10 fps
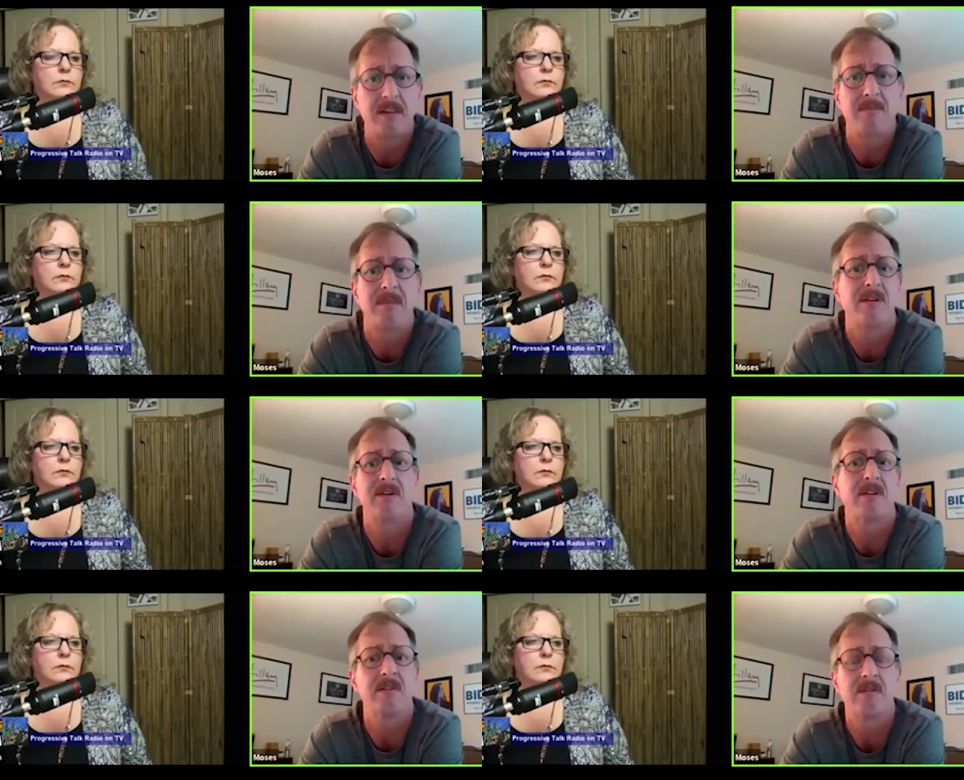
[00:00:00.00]
Speaker 1: as
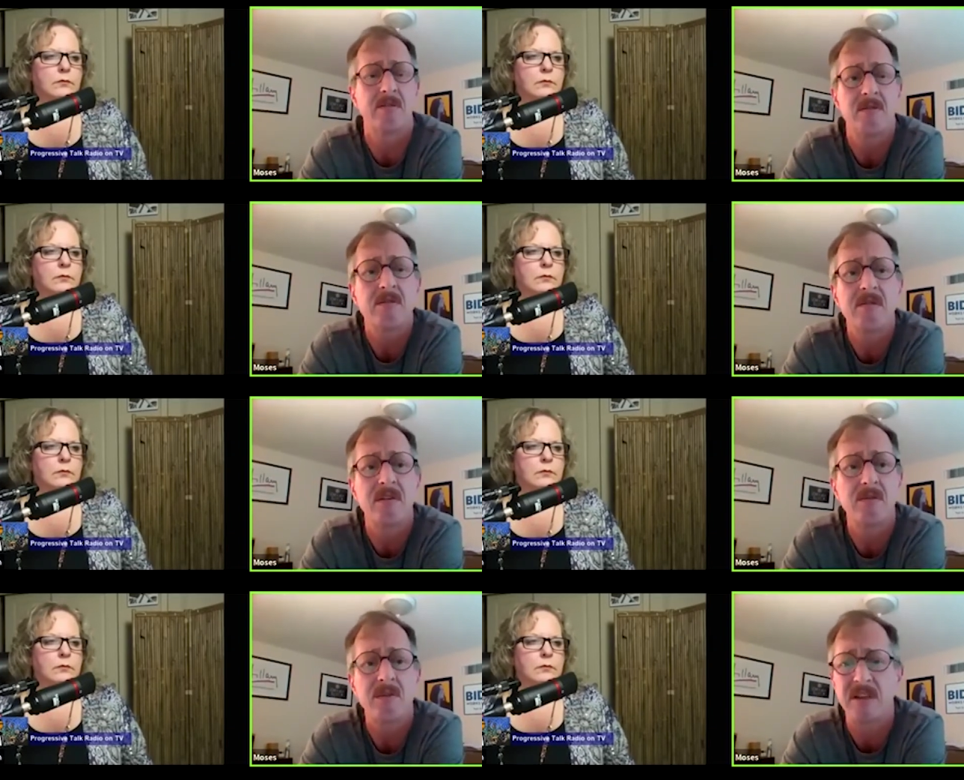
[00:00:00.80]
Americans.
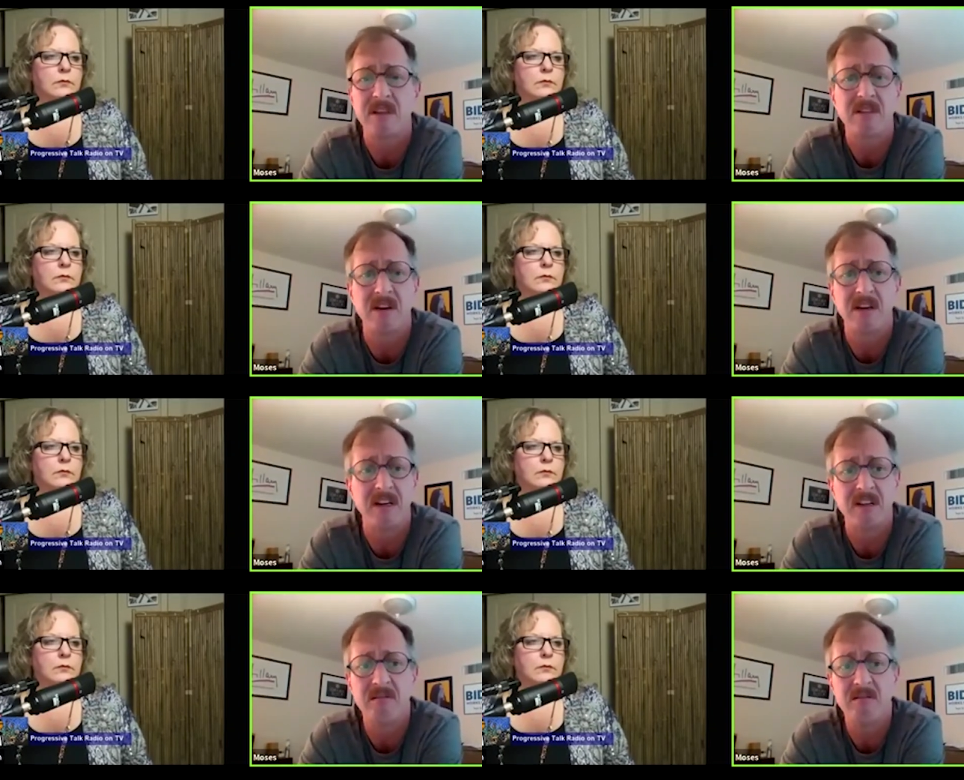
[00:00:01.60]
It really is
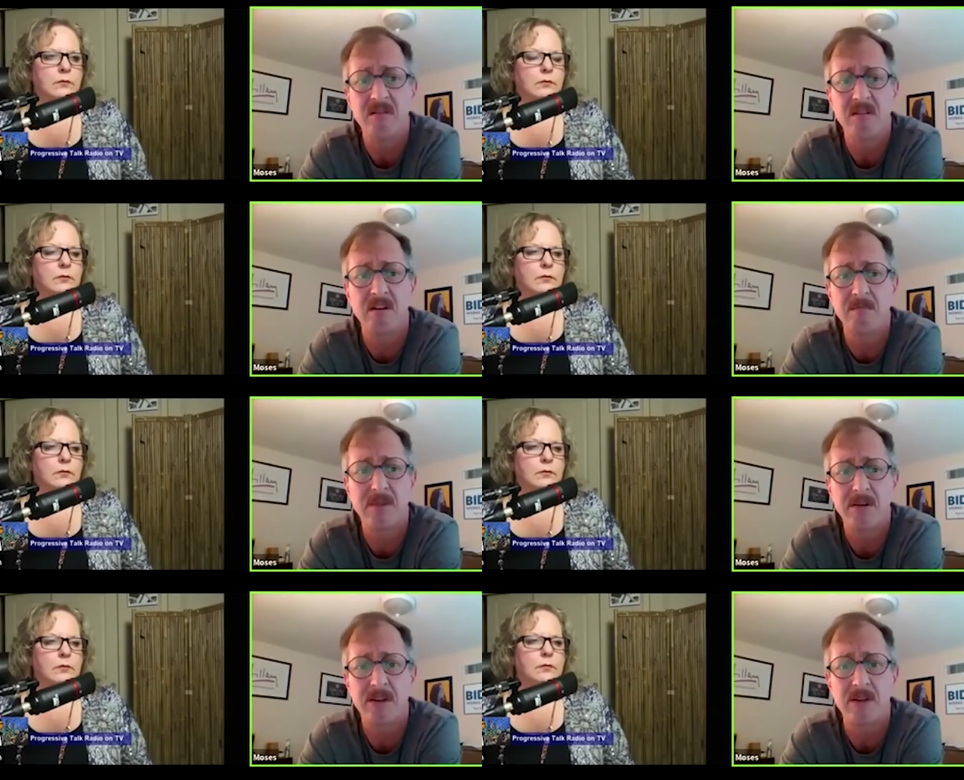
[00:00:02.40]
not.
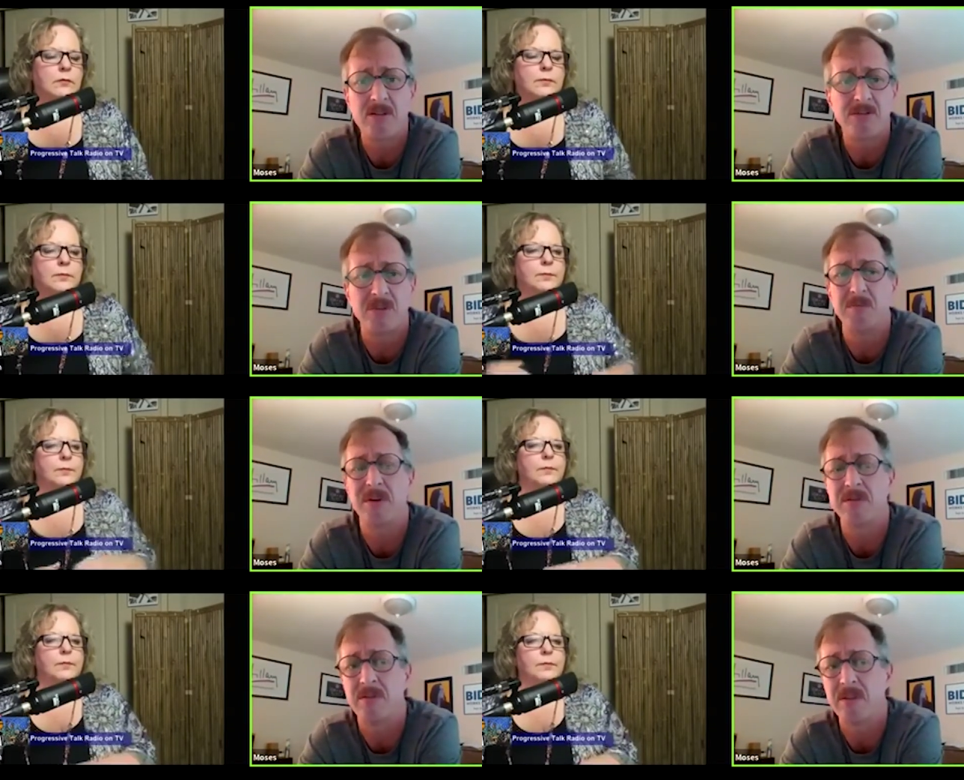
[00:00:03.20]
America is so much
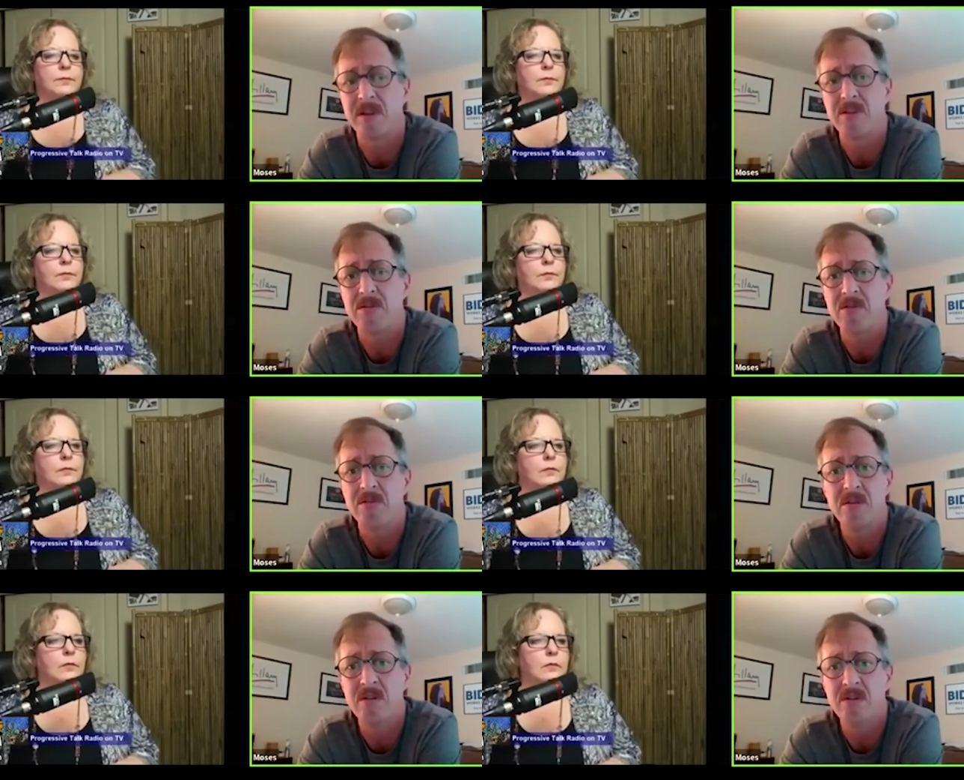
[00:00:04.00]
better than this.
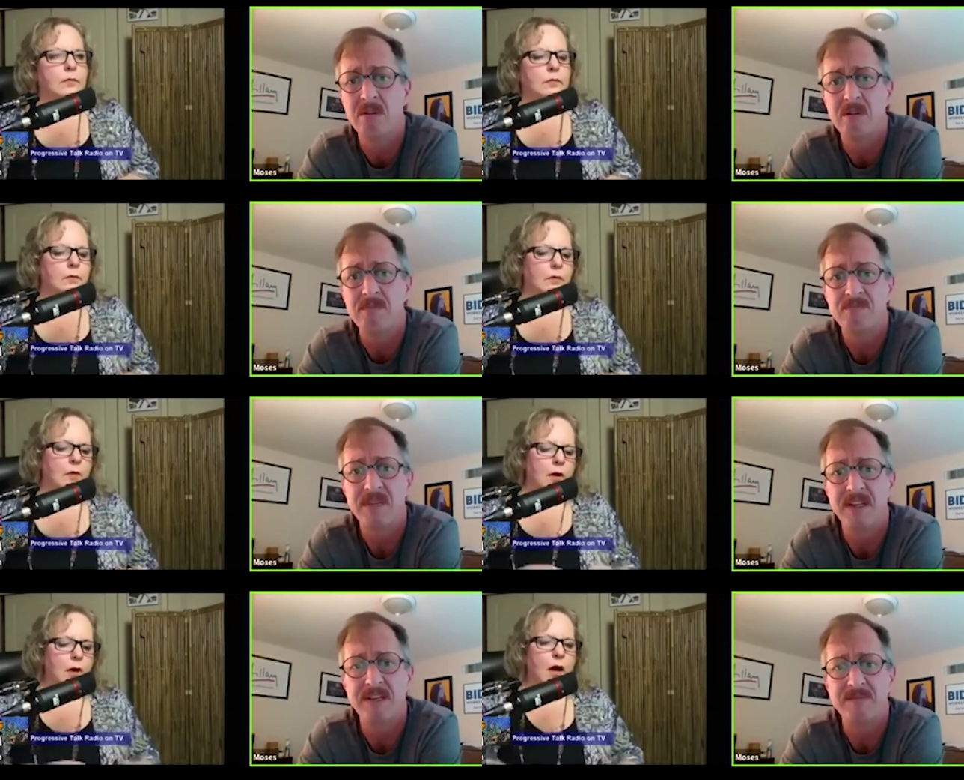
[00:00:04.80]

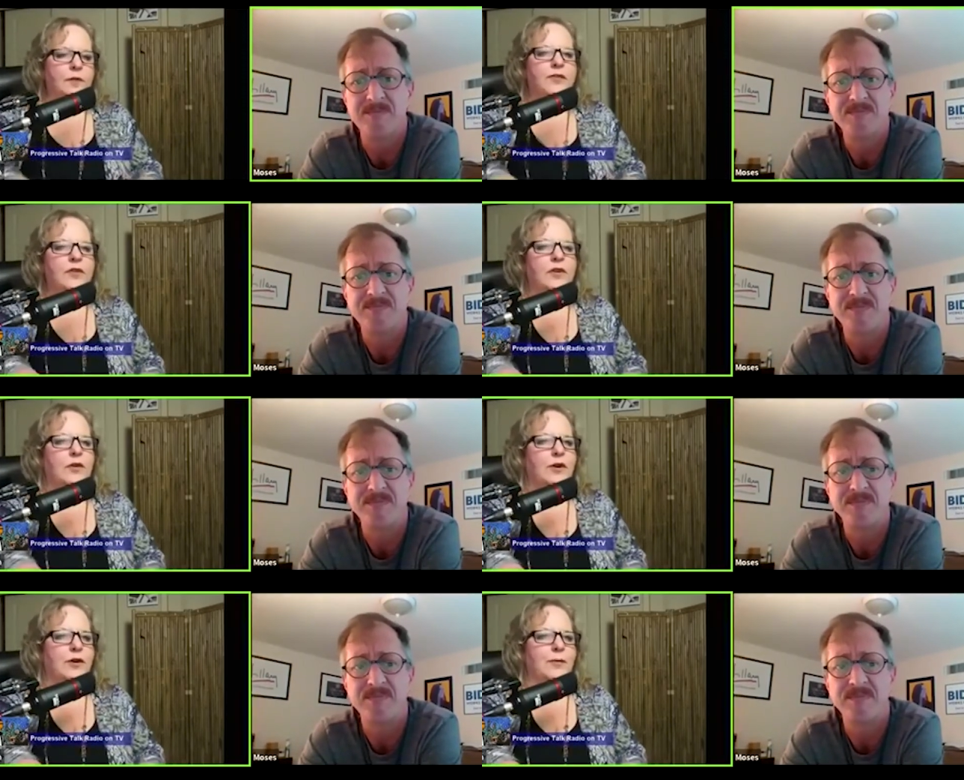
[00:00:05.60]
You know, I've
Speaker 2: seen
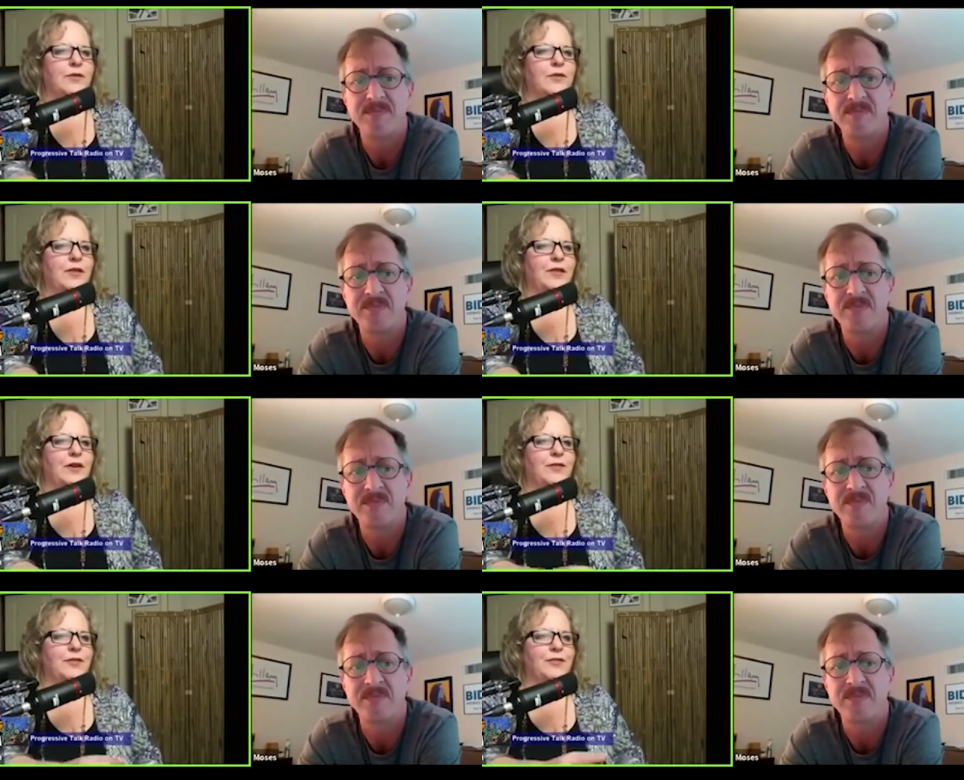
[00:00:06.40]
arguments on the
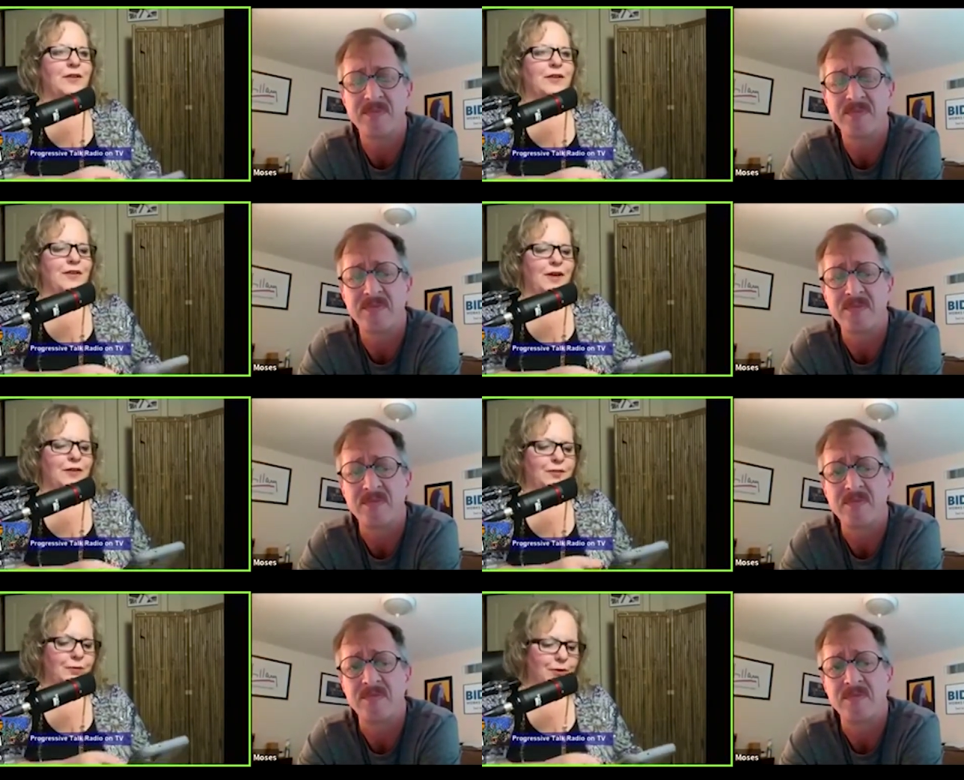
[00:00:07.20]
other side of that as
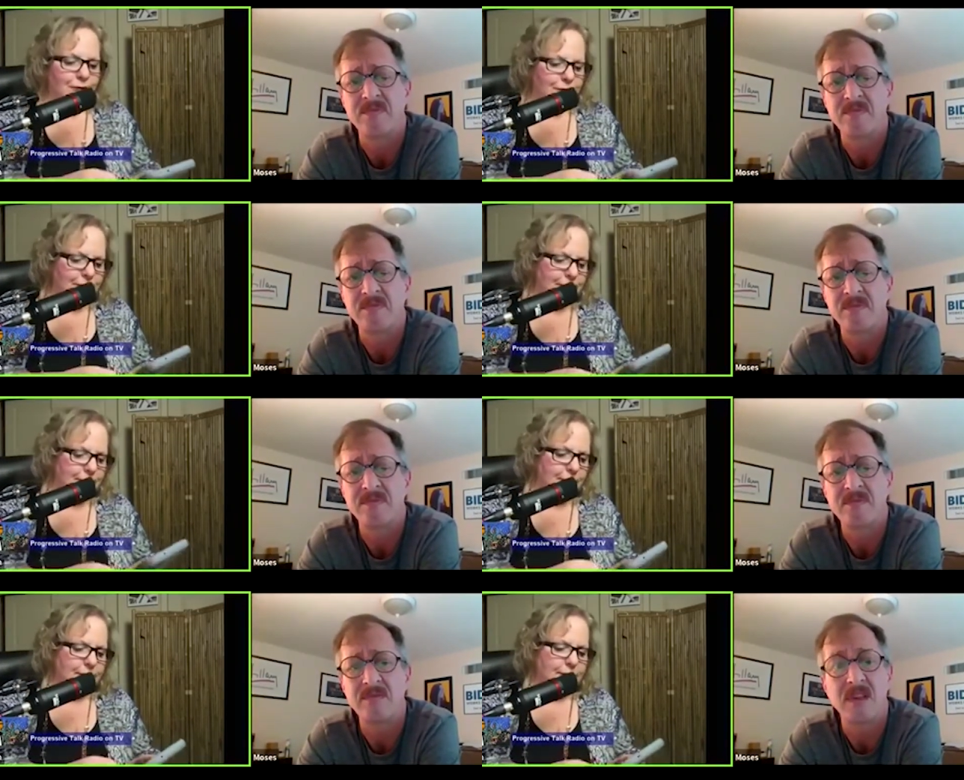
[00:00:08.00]
well.
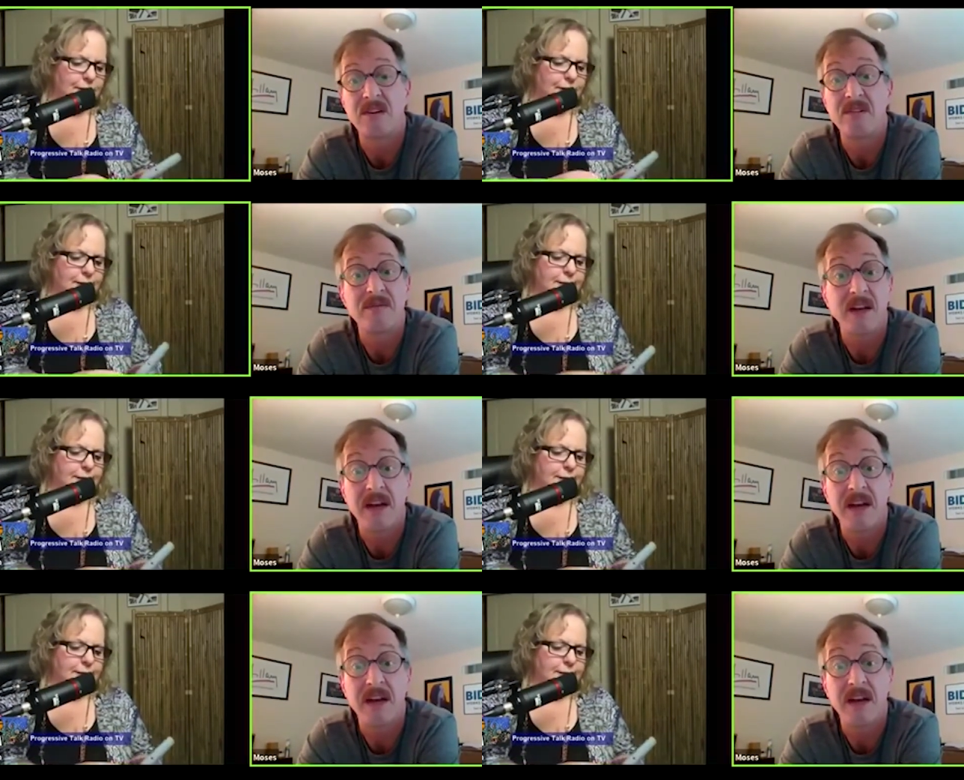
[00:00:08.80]
Speaker 1: Oh,